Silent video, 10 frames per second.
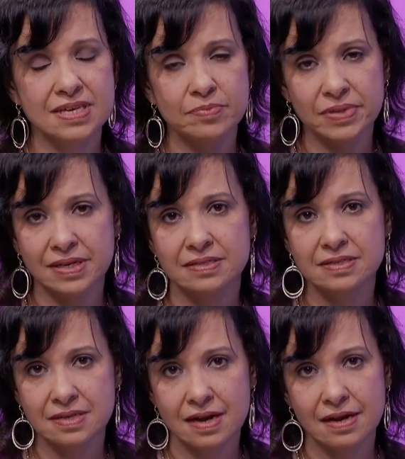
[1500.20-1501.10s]
keep it
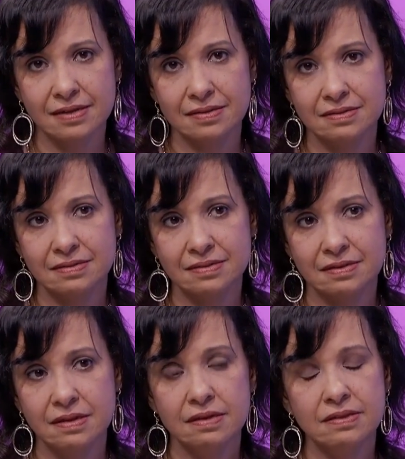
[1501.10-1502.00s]
inside.
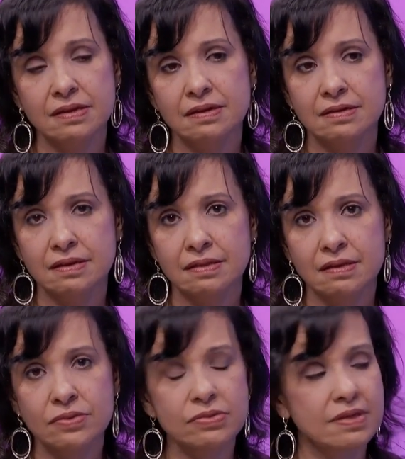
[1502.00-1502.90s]
The
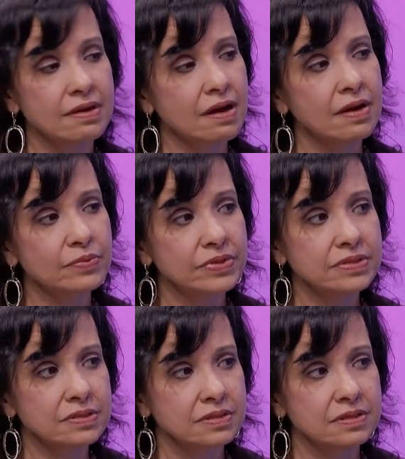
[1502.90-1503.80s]
other thing
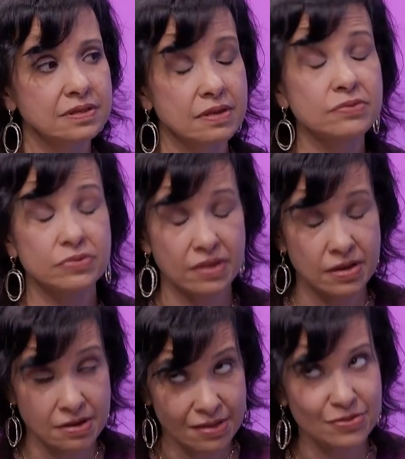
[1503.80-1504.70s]

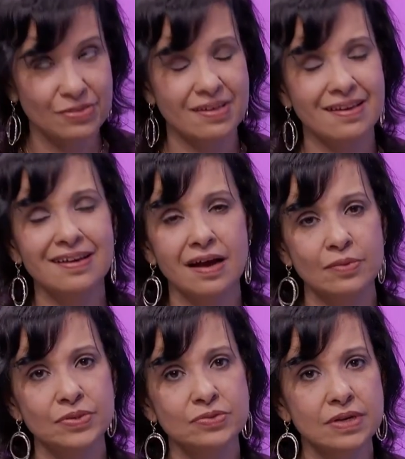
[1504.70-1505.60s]
another thing I
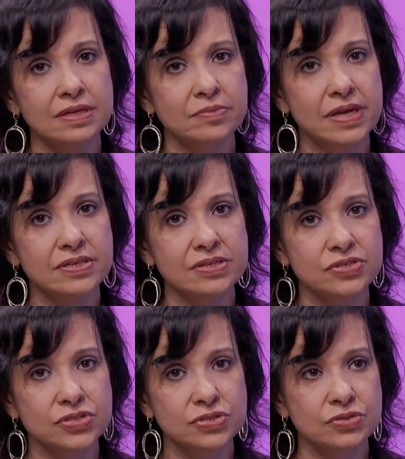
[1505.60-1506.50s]
would recommend
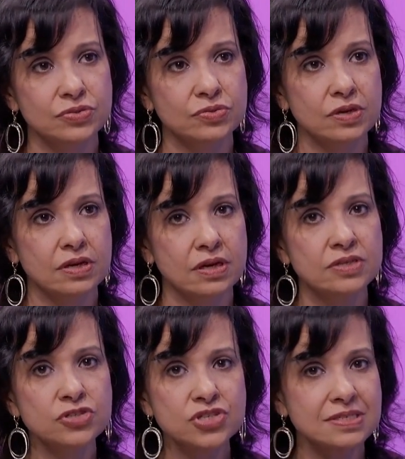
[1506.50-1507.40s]
is to
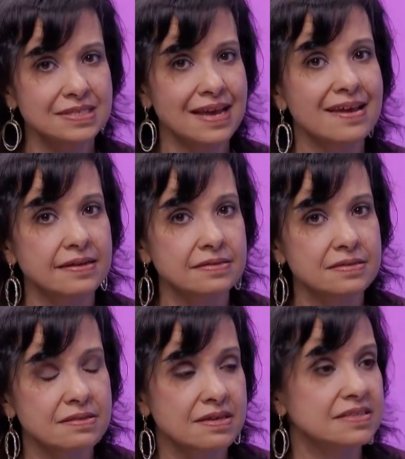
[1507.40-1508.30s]

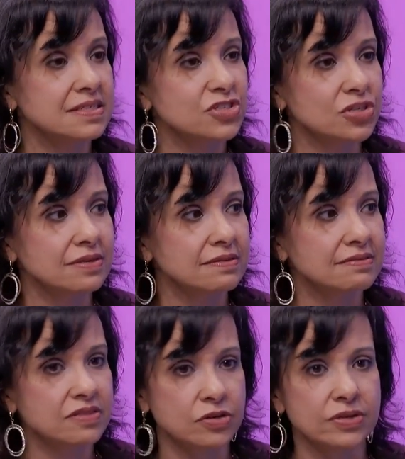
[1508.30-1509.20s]
understand the condition
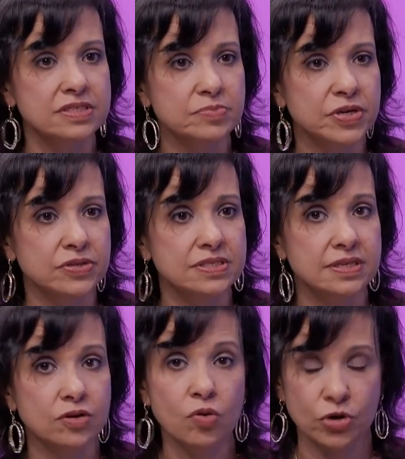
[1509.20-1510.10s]
that they're
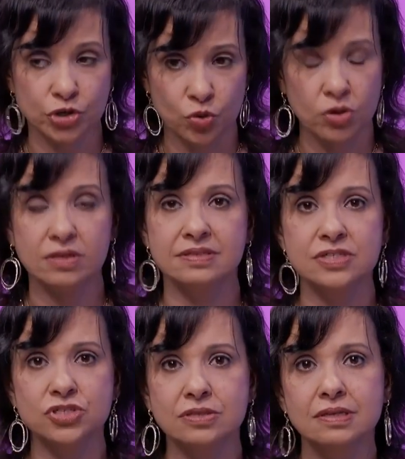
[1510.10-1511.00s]
experiencing or your
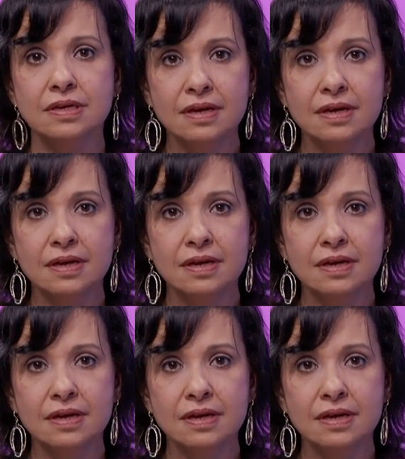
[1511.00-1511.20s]
condition.